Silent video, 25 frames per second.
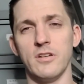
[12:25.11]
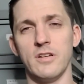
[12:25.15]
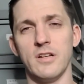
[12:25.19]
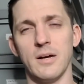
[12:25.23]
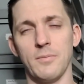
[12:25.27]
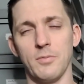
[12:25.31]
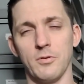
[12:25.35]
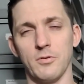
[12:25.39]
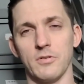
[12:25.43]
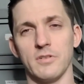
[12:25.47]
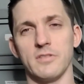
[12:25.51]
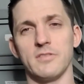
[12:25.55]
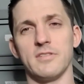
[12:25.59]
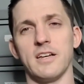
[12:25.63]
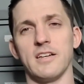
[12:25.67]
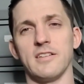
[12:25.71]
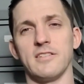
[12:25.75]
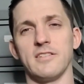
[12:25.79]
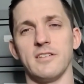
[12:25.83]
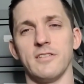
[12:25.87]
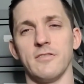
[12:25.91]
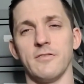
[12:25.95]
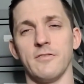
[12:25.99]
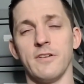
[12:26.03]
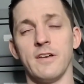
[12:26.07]
double
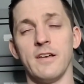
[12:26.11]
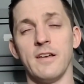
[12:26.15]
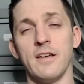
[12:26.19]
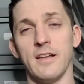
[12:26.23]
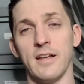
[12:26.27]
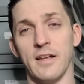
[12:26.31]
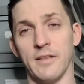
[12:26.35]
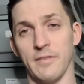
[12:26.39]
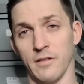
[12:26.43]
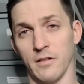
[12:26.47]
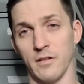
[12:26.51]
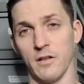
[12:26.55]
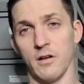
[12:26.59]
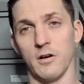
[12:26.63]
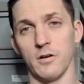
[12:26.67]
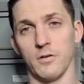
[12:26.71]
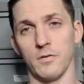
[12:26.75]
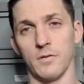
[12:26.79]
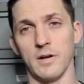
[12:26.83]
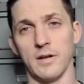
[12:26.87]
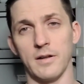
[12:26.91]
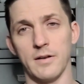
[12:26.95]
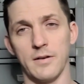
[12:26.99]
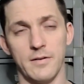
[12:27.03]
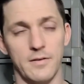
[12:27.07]
recessive in the long
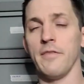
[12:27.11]
run.